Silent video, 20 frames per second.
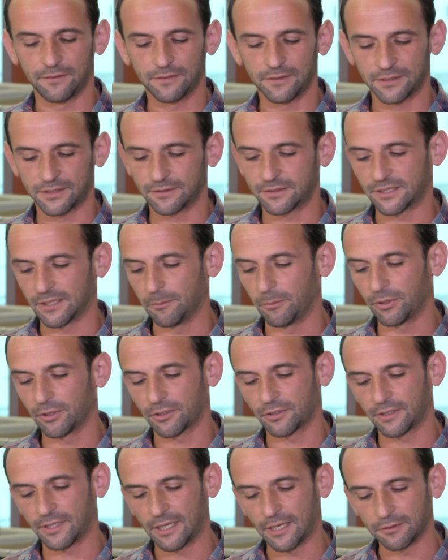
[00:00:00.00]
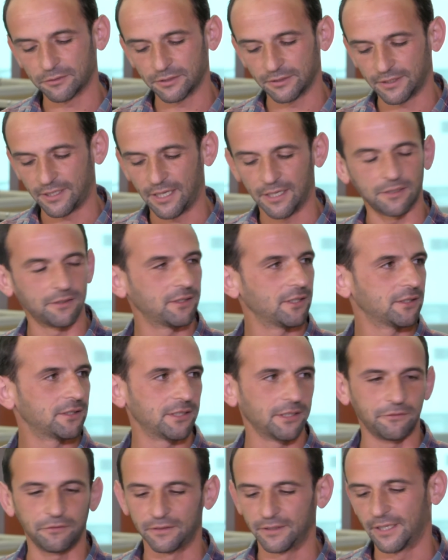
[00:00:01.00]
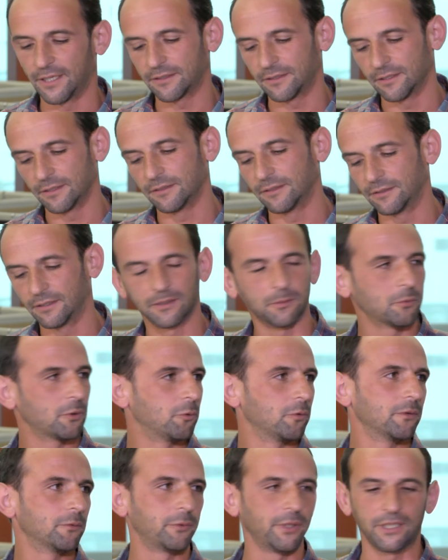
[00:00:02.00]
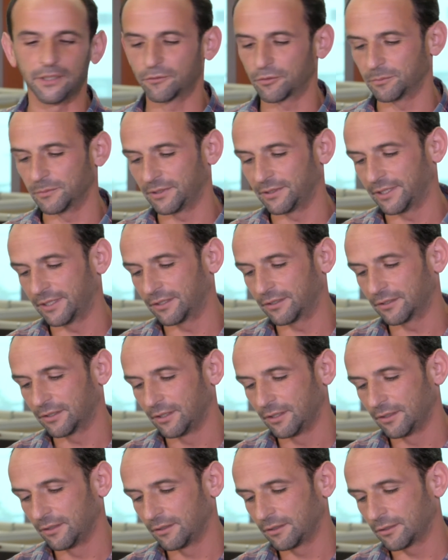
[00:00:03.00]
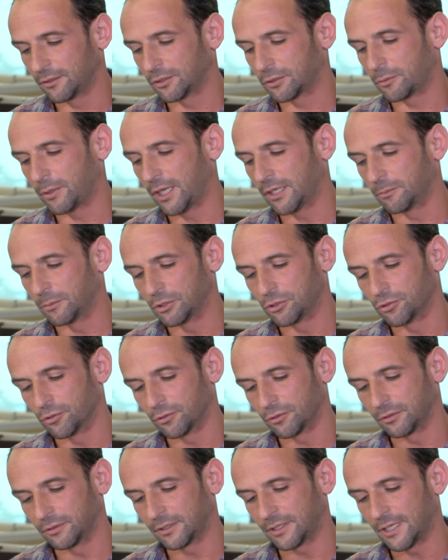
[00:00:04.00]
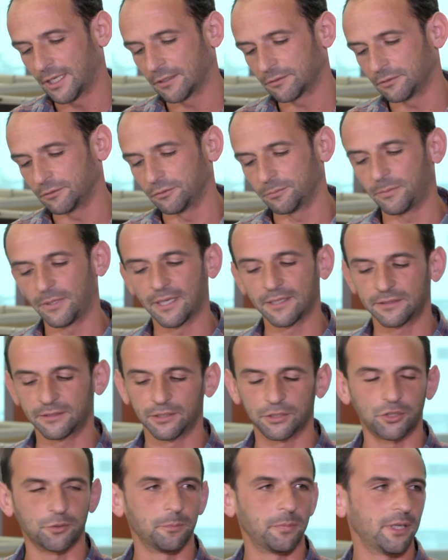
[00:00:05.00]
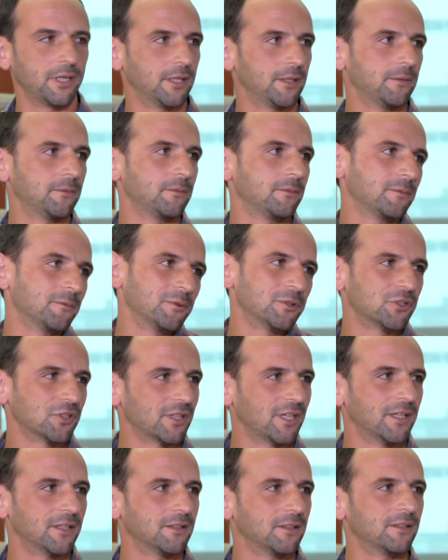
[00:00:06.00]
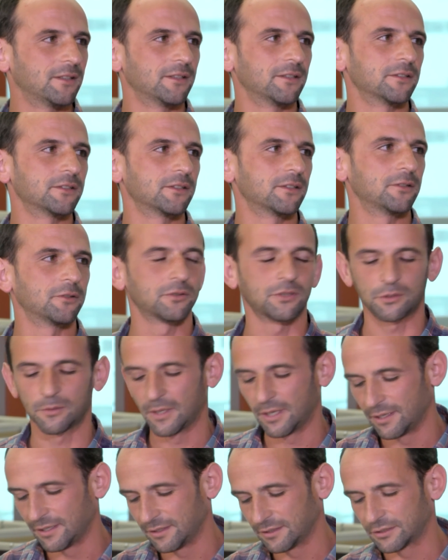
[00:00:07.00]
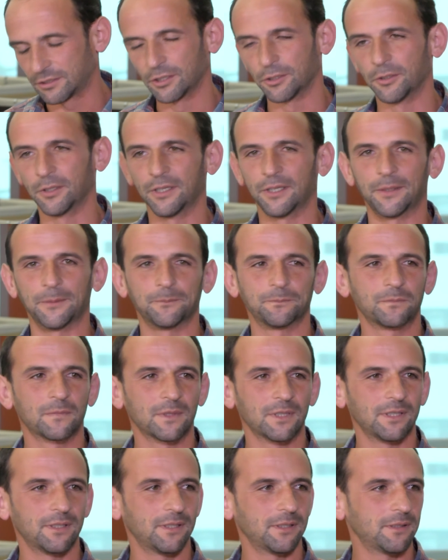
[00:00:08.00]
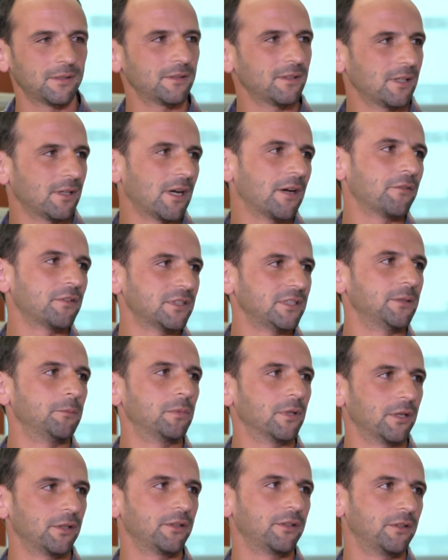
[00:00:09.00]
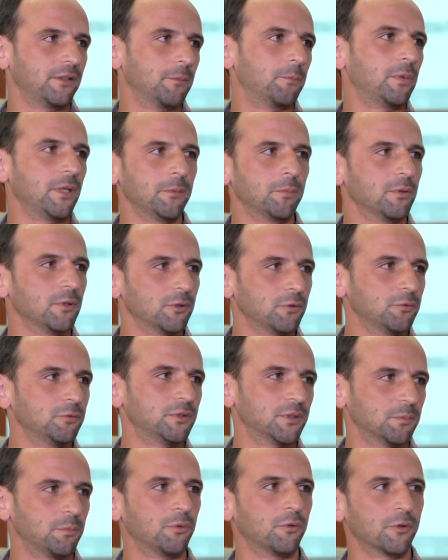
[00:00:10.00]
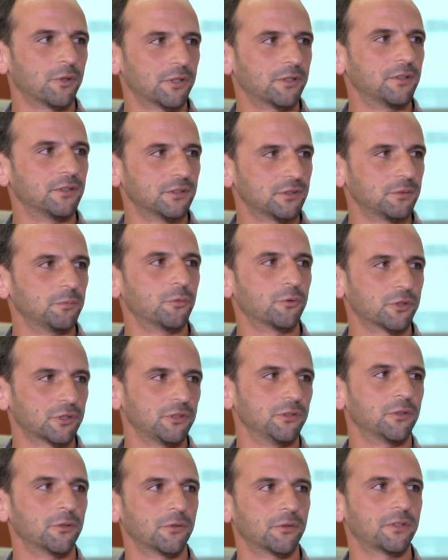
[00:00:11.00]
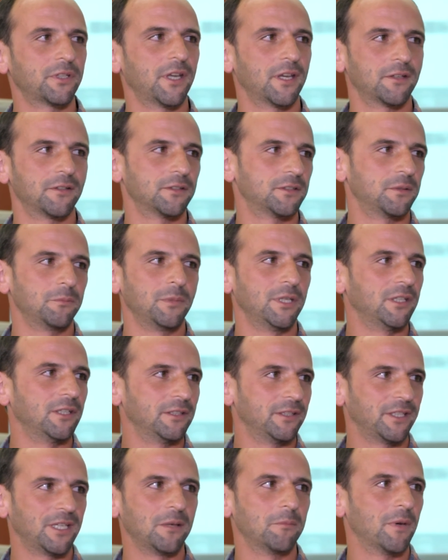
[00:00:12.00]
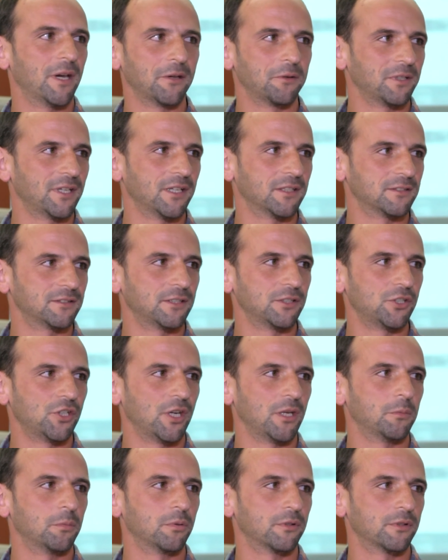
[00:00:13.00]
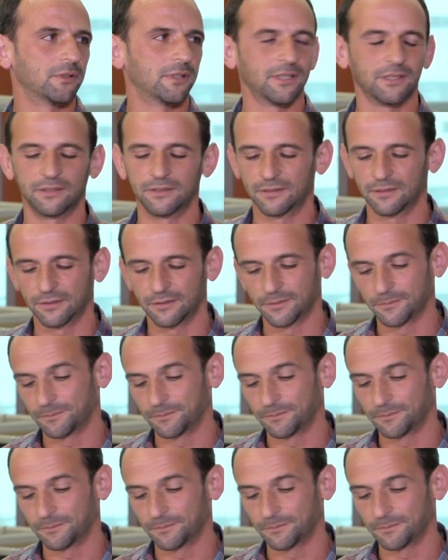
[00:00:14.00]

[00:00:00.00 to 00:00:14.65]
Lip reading: some of the council candidates, if elected, reading from the letter, could create a majority in the council to pass such a ban, which again, so obviously the people who support more slow growth candidates immediately came out against the chamber, and